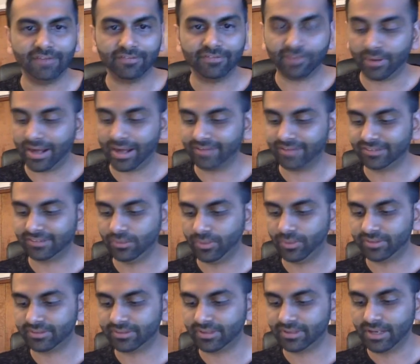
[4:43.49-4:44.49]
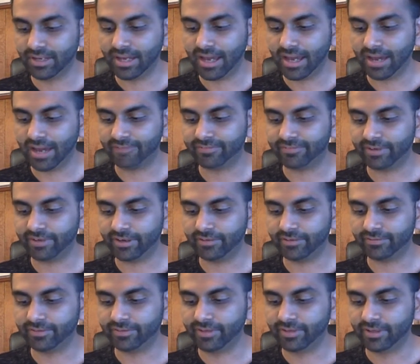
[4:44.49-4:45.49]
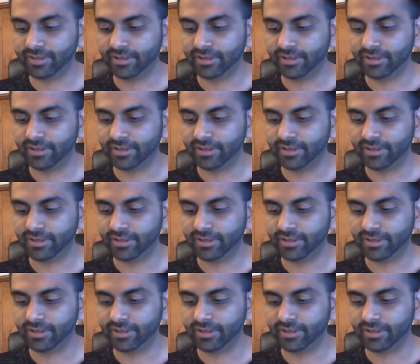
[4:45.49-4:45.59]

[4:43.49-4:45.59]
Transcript: If I were to ask you what's f of,